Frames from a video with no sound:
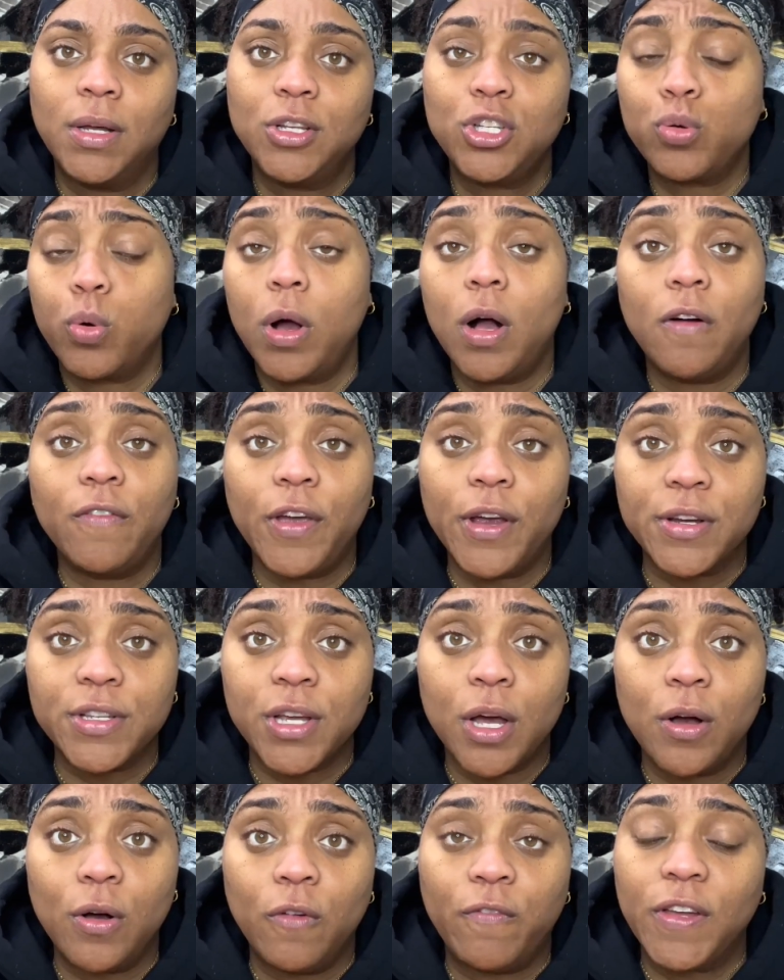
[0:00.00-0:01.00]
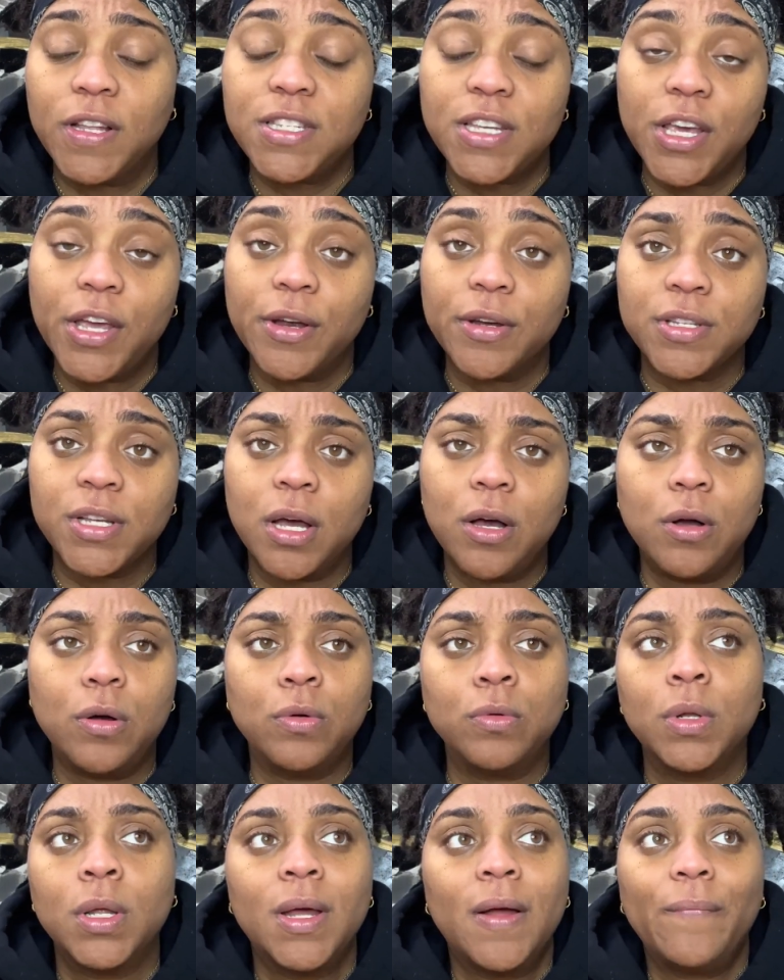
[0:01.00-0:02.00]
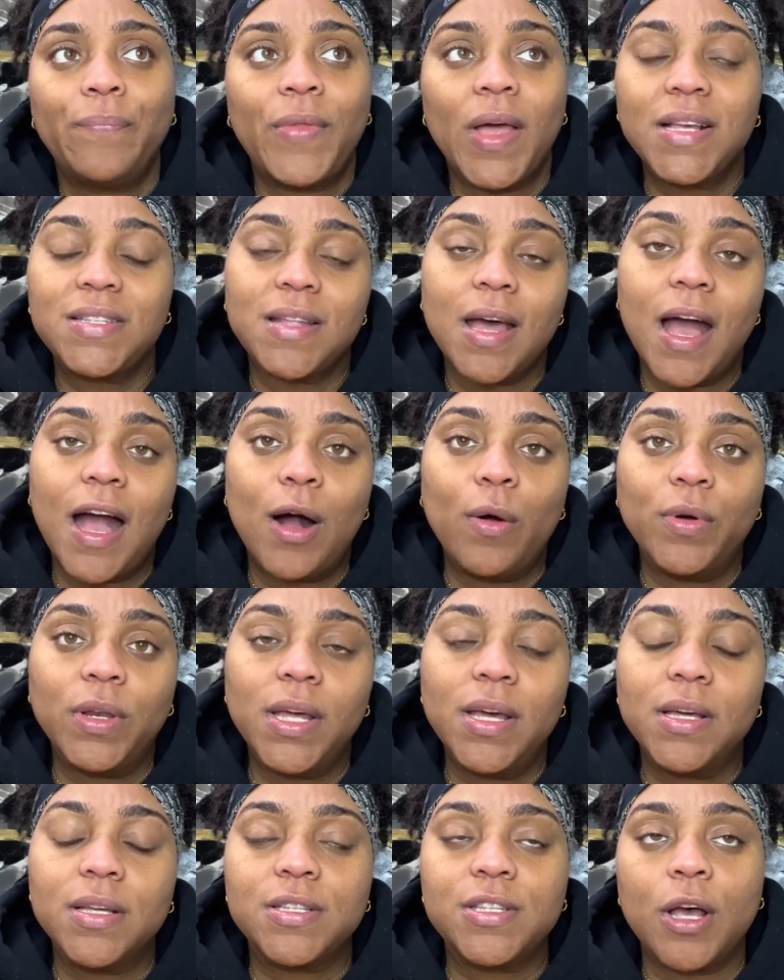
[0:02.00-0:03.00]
12 years old, 15 years old. That's not how it is.